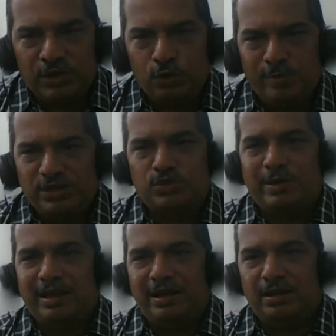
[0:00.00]
met
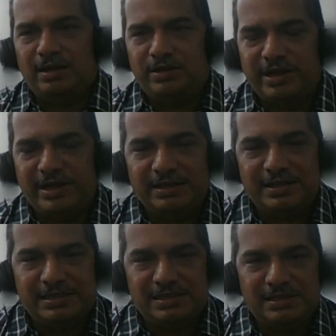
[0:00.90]
while treating
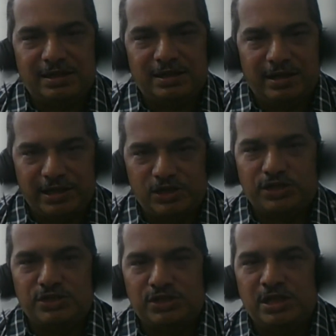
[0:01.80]
these
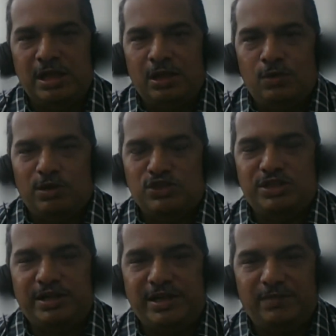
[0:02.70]
conditions? Was it
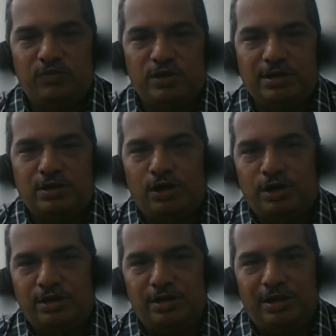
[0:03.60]
a teamwork or
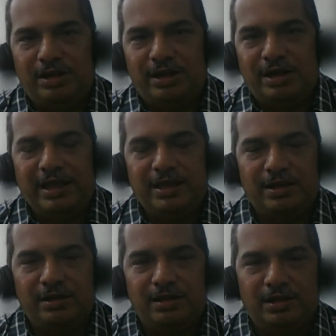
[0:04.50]

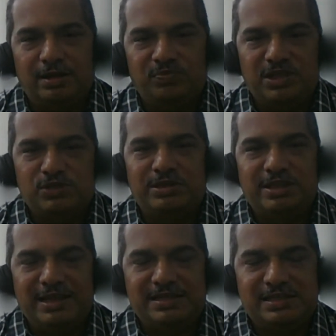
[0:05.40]
these were the cases